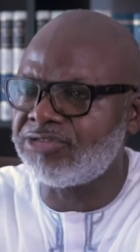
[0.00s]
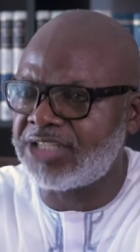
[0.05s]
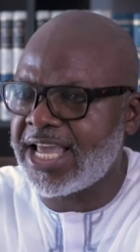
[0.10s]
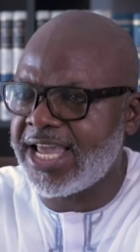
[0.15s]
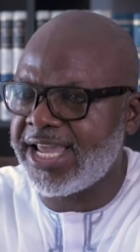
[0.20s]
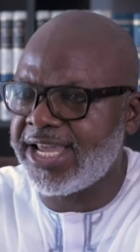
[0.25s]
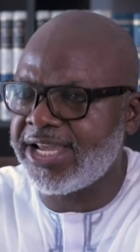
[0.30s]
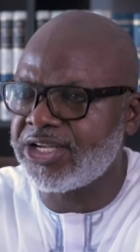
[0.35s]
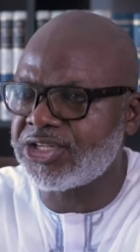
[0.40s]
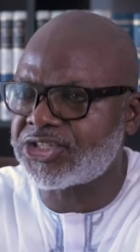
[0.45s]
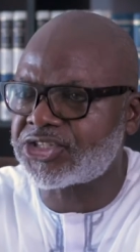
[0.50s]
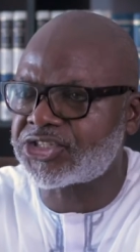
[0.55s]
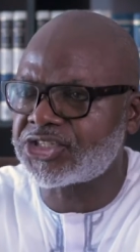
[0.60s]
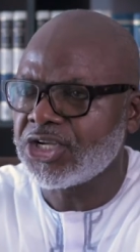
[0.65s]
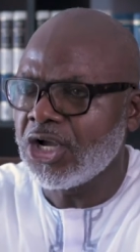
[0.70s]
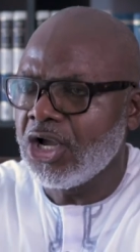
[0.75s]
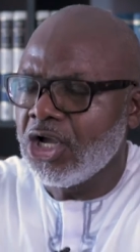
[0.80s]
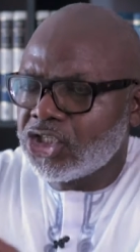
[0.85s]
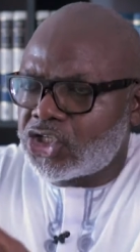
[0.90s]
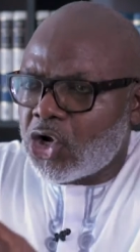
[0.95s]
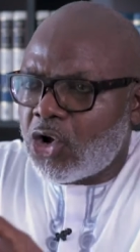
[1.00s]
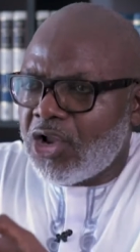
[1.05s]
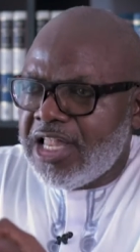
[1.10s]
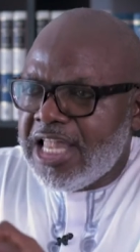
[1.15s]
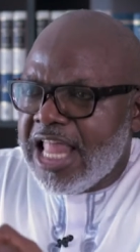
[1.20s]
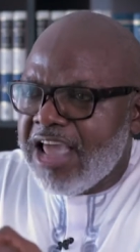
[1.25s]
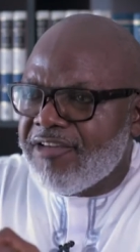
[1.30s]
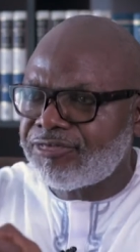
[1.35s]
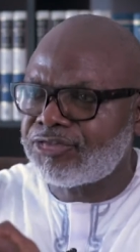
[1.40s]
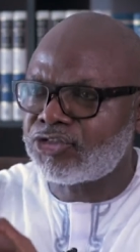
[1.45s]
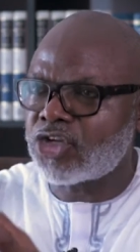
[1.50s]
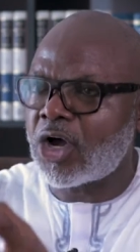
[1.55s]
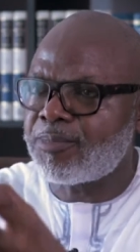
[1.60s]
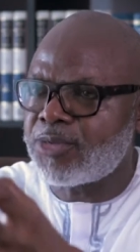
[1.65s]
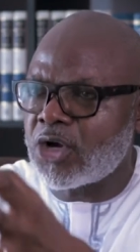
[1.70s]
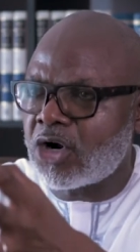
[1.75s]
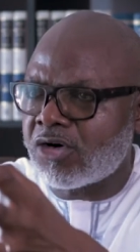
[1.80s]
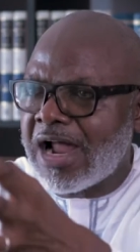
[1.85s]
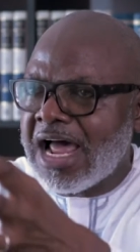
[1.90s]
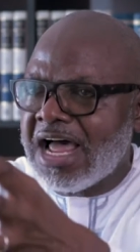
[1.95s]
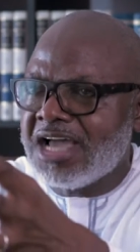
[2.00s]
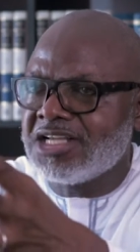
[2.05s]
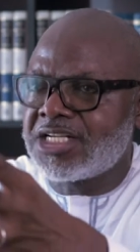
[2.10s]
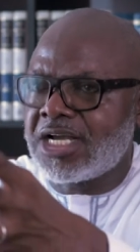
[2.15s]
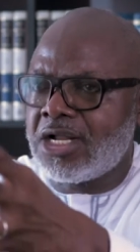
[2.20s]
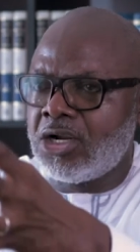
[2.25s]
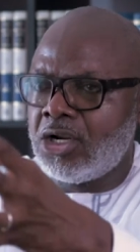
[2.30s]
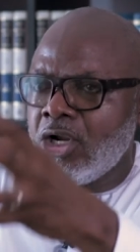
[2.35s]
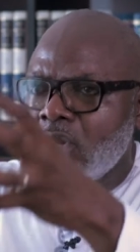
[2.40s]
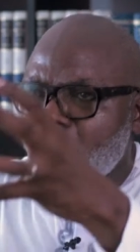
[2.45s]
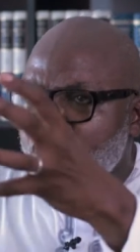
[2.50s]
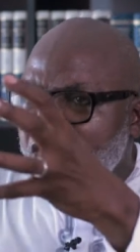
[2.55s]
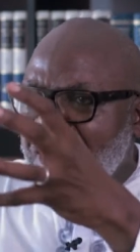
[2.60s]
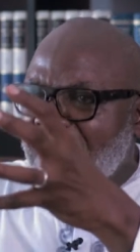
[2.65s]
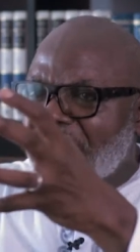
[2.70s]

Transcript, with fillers: Days. So lift up your eyes and look